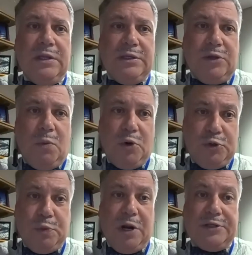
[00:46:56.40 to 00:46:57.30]
So
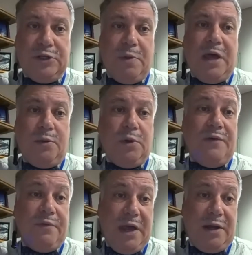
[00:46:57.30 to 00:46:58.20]
most products that are patented will
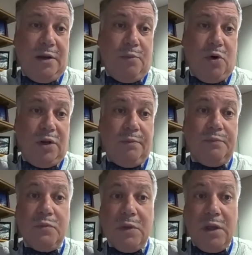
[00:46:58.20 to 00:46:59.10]
have a patent number.
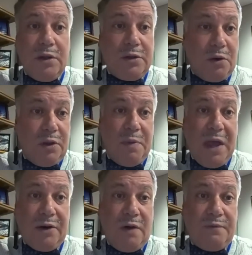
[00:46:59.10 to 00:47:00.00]
Go to the
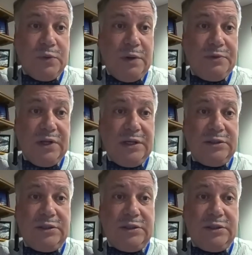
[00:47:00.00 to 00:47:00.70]
Patent Office website,